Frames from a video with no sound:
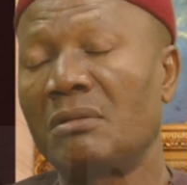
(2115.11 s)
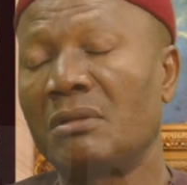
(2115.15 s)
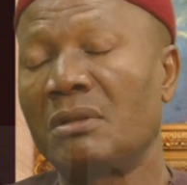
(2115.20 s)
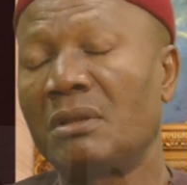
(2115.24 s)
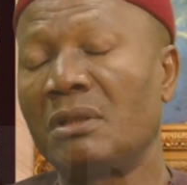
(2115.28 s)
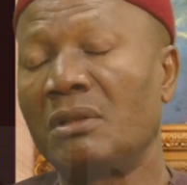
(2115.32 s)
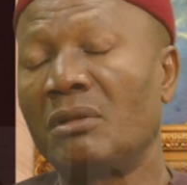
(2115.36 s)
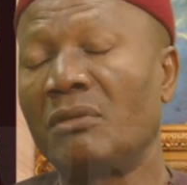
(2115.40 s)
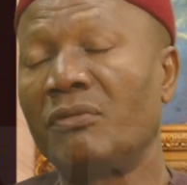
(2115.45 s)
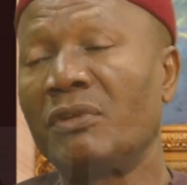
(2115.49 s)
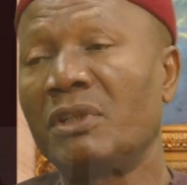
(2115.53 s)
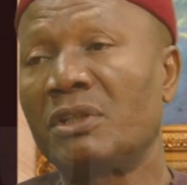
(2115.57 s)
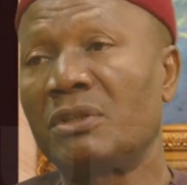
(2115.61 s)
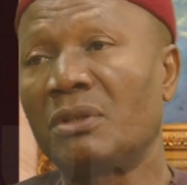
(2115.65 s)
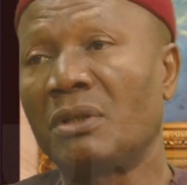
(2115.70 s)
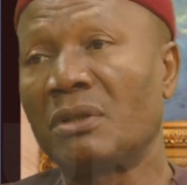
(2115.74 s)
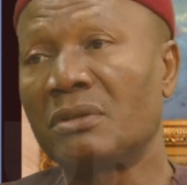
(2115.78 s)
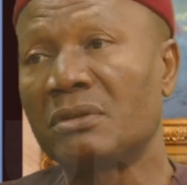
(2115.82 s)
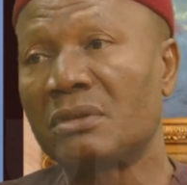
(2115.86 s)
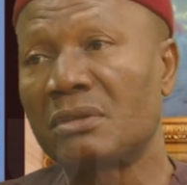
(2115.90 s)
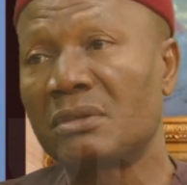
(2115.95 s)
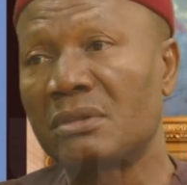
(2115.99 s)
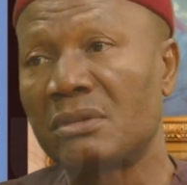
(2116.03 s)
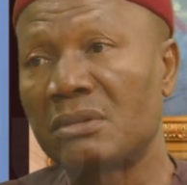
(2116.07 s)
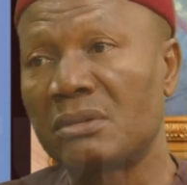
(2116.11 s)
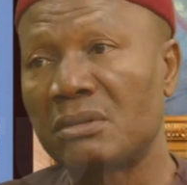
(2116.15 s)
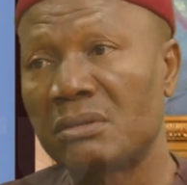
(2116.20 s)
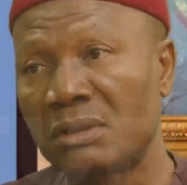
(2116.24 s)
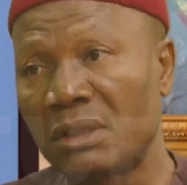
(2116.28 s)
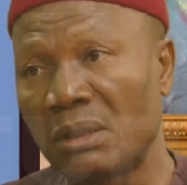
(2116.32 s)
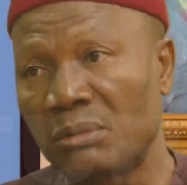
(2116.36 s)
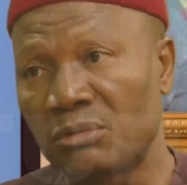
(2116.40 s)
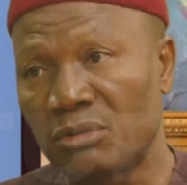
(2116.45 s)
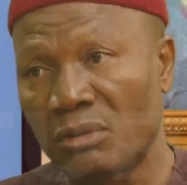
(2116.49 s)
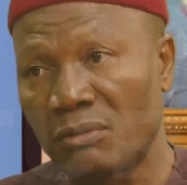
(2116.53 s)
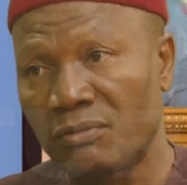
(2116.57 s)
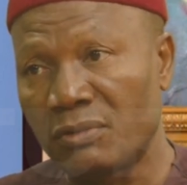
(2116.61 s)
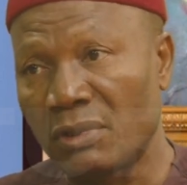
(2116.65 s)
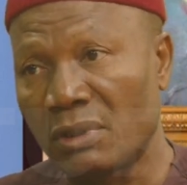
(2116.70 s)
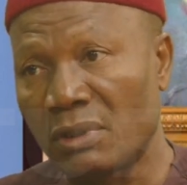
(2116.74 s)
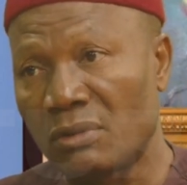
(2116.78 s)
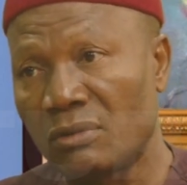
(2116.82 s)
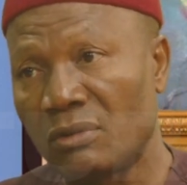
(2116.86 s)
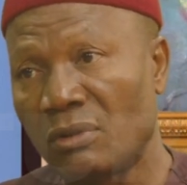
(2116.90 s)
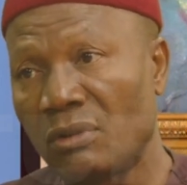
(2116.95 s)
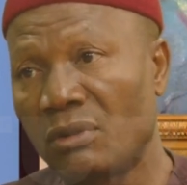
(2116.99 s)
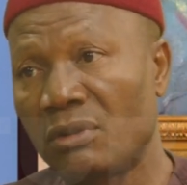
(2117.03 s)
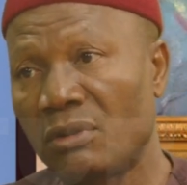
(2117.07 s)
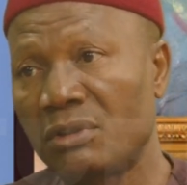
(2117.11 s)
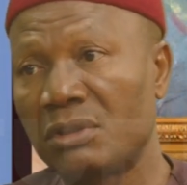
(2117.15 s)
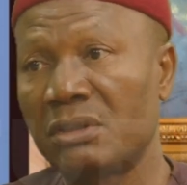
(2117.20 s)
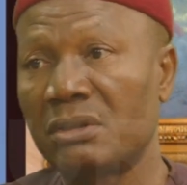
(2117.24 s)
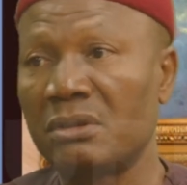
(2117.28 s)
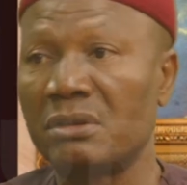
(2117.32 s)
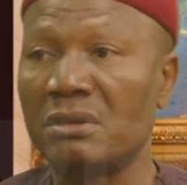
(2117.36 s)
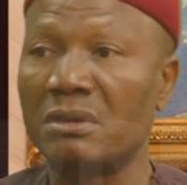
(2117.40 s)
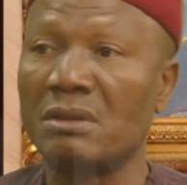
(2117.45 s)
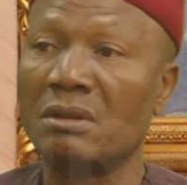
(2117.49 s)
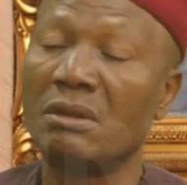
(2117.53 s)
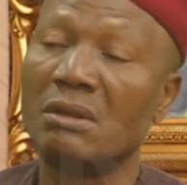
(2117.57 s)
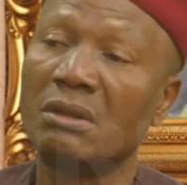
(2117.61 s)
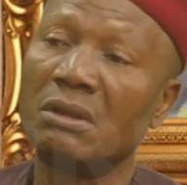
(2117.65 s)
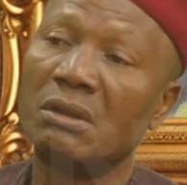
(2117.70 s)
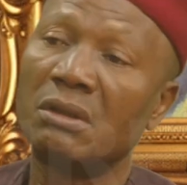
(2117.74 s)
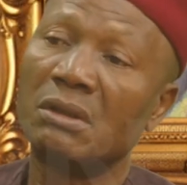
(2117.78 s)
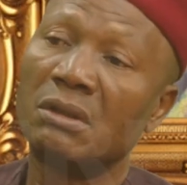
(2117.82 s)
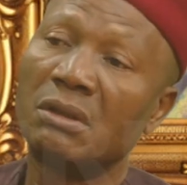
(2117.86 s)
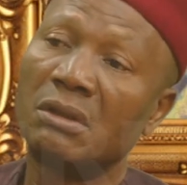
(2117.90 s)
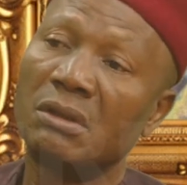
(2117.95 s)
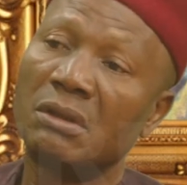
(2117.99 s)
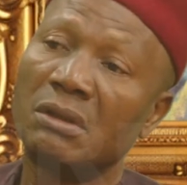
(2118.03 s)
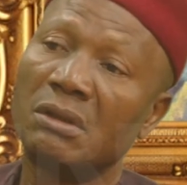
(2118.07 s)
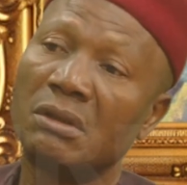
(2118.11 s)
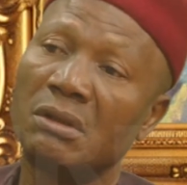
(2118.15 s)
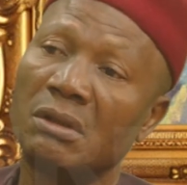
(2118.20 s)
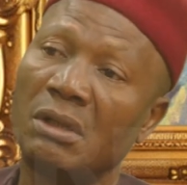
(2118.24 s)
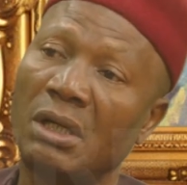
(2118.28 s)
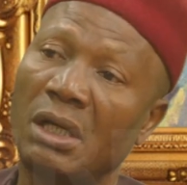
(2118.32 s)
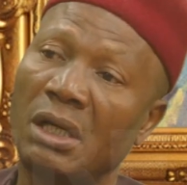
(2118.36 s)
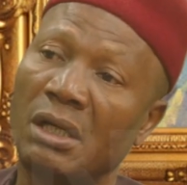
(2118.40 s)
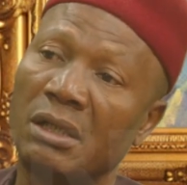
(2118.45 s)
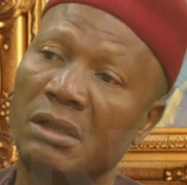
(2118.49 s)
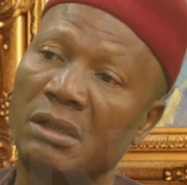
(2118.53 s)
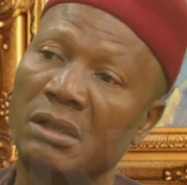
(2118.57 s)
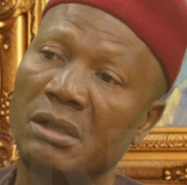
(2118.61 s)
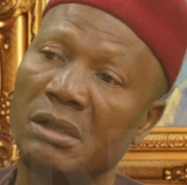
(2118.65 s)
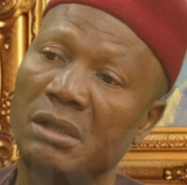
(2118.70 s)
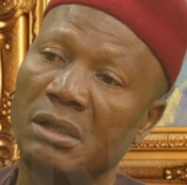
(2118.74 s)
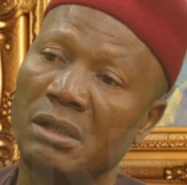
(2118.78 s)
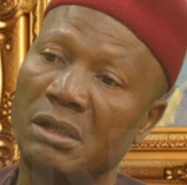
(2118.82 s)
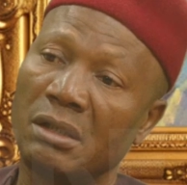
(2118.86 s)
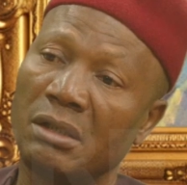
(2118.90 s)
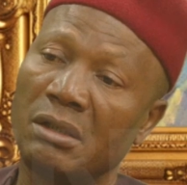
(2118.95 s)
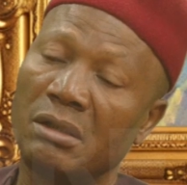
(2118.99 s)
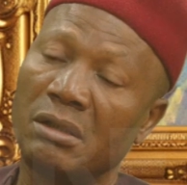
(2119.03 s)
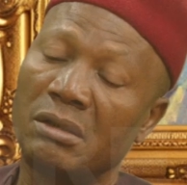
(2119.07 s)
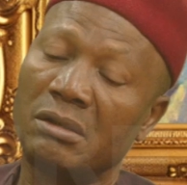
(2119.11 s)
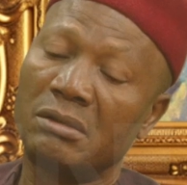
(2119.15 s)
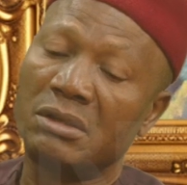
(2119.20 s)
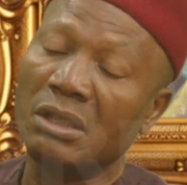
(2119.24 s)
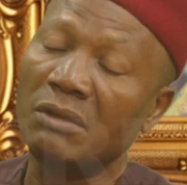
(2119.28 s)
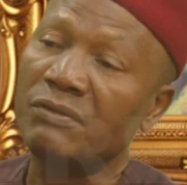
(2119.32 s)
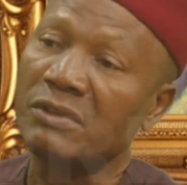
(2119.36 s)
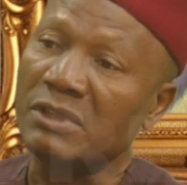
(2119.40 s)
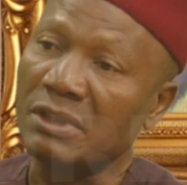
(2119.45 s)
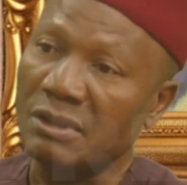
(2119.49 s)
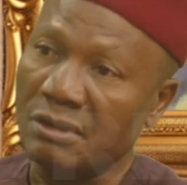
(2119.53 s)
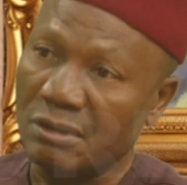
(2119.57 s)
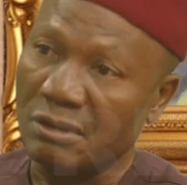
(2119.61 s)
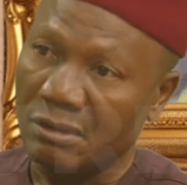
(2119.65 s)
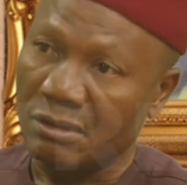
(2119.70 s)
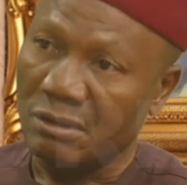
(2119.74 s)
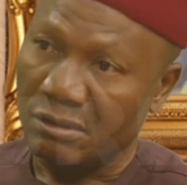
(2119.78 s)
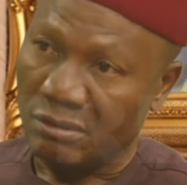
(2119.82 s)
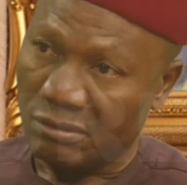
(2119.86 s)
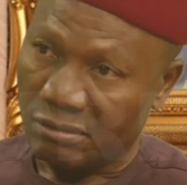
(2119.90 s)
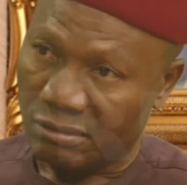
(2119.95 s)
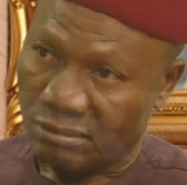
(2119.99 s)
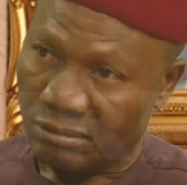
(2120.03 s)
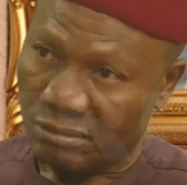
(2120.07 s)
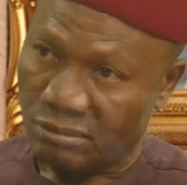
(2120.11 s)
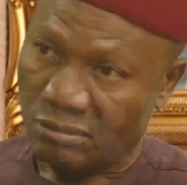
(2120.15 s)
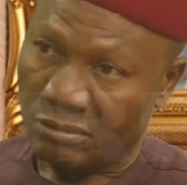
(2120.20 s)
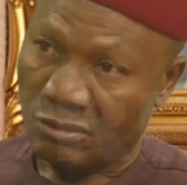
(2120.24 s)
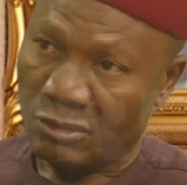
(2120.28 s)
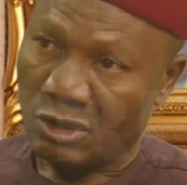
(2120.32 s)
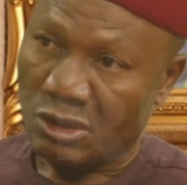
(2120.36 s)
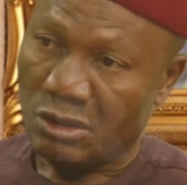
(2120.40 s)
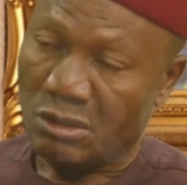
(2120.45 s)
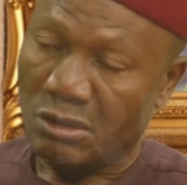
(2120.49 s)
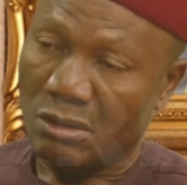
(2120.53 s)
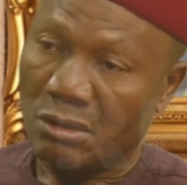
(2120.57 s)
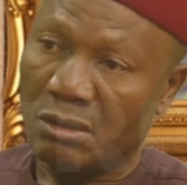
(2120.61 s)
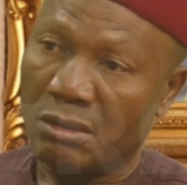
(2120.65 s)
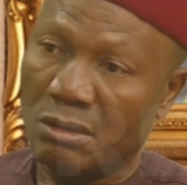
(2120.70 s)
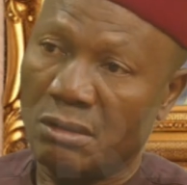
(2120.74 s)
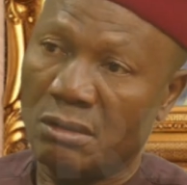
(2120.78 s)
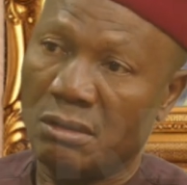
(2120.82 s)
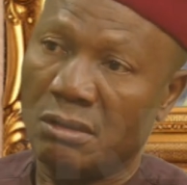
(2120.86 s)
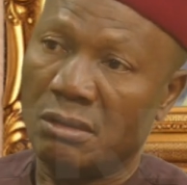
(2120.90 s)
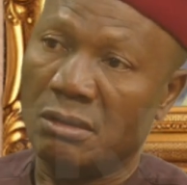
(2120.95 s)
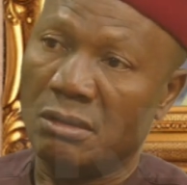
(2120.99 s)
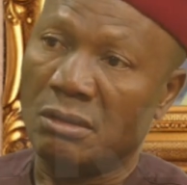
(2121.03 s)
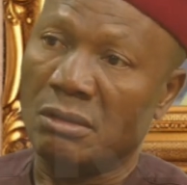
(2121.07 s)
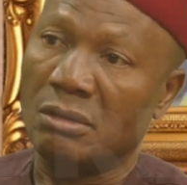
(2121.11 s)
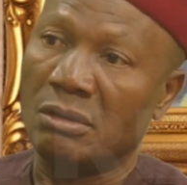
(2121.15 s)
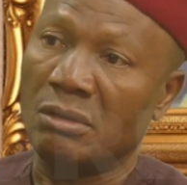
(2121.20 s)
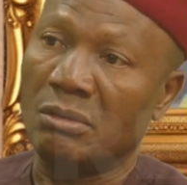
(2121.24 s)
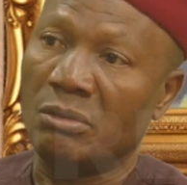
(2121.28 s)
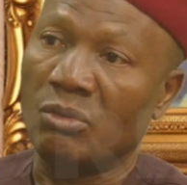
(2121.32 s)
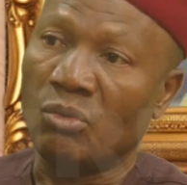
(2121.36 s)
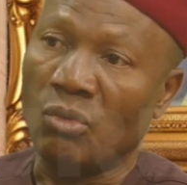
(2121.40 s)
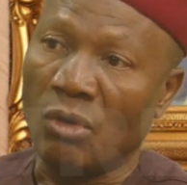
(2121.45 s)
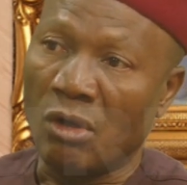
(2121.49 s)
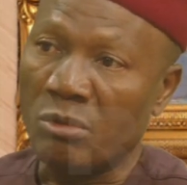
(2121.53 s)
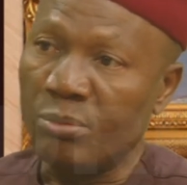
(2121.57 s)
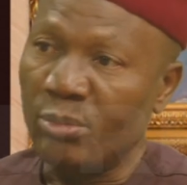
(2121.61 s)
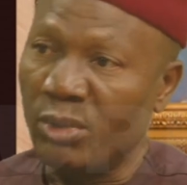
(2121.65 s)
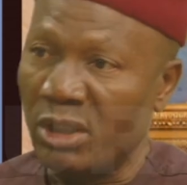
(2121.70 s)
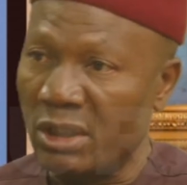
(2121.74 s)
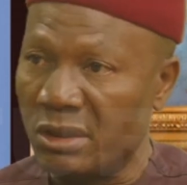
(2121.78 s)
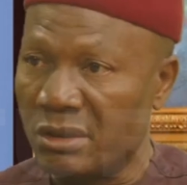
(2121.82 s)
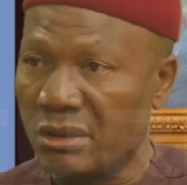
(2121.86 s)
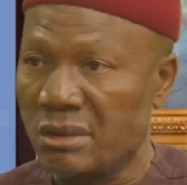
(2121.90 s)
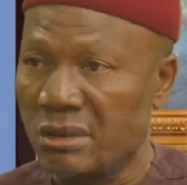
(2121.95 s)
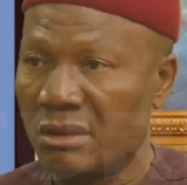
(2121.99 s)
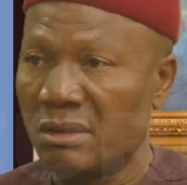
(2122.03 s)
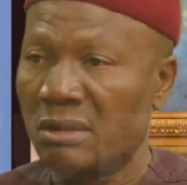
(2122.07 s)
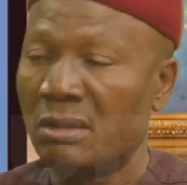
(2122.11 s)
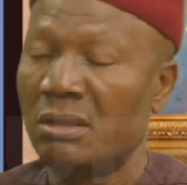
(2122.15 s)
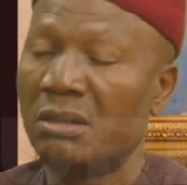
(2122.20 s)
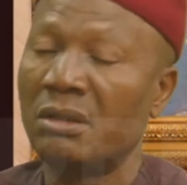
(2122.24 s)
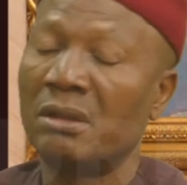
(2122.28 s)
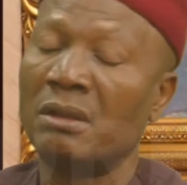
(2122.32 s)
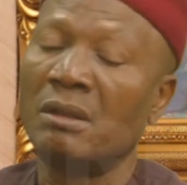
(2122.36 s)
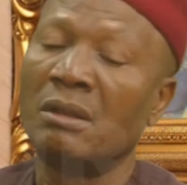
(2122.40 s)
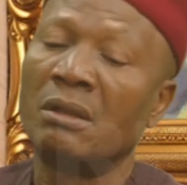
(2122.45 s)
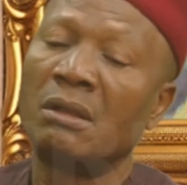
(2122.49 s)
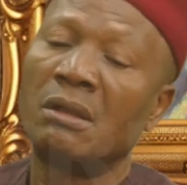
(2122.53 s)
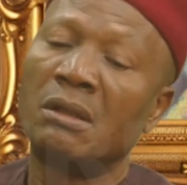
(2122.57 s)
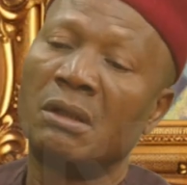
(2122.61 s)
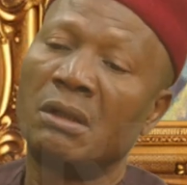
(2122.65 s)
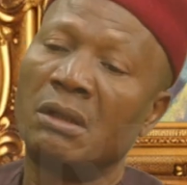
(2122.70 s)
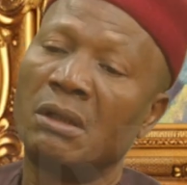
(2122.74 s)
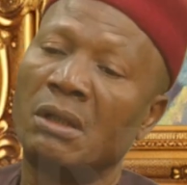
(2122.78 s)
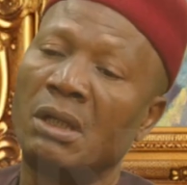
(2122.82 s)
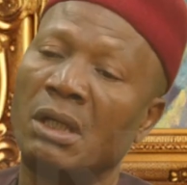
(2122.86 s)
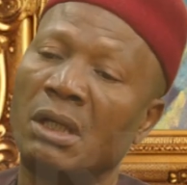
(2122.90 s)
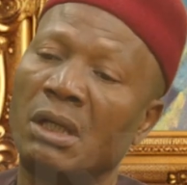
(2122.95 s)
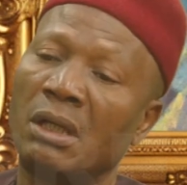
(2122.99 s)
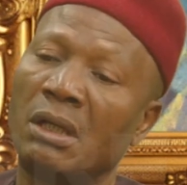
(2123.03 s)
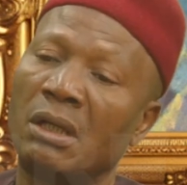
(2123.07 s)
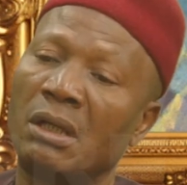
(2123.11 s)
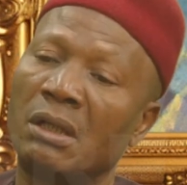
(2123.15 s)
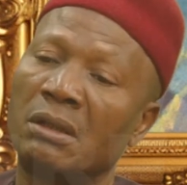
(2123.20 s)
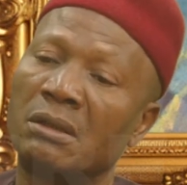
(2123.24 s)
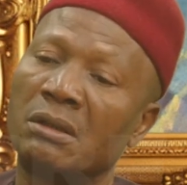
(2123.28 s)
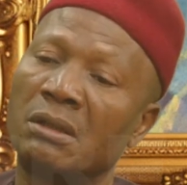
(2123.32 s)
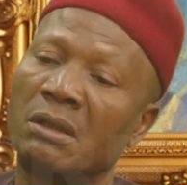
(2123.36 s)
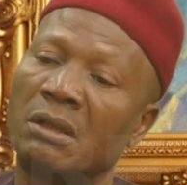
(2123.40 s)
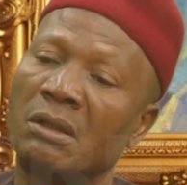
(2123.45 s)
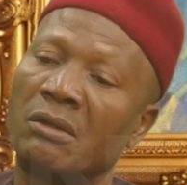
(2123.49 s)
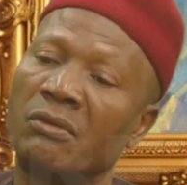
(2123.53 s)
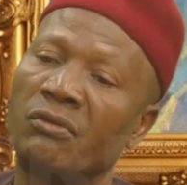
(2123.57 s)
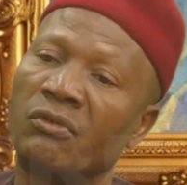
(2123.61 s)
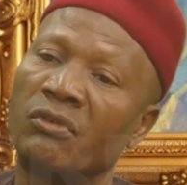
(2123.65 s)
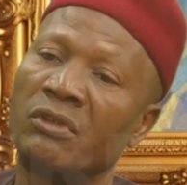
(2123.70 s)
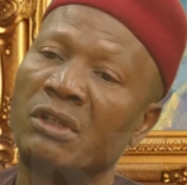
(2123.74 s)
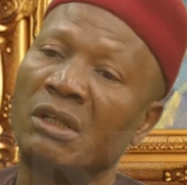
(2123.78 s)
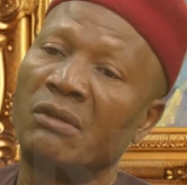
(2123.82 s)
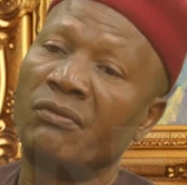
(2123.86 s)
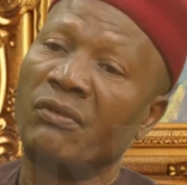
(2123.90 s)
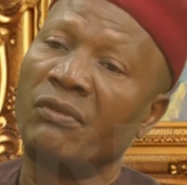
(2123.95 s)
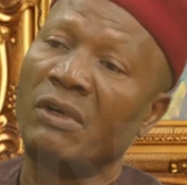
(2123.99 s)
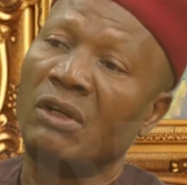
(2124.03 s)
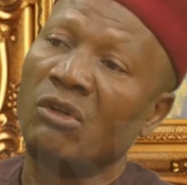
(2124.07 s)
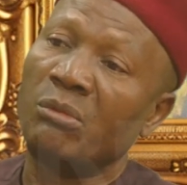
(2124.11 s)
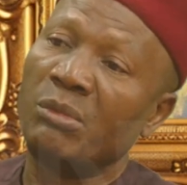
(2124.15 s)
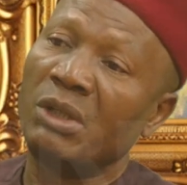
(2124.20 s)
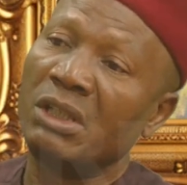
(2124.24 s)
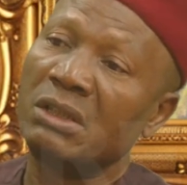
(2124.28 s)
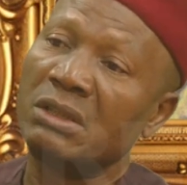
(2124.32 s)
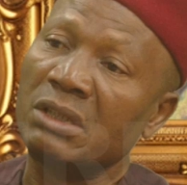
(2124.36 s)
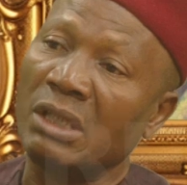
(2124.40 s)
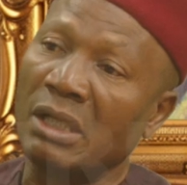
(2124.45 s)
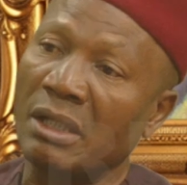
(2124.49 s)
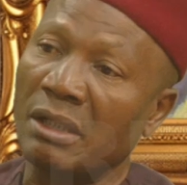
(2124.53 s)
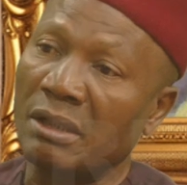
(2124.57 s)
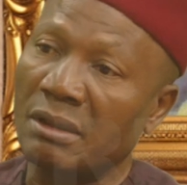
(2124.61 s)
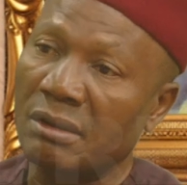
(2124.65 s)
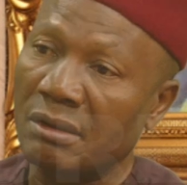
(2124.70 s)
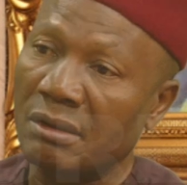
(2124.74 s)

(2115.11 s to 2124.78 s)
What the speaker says: innovations in terms of technology and safety in the workplace, even environmental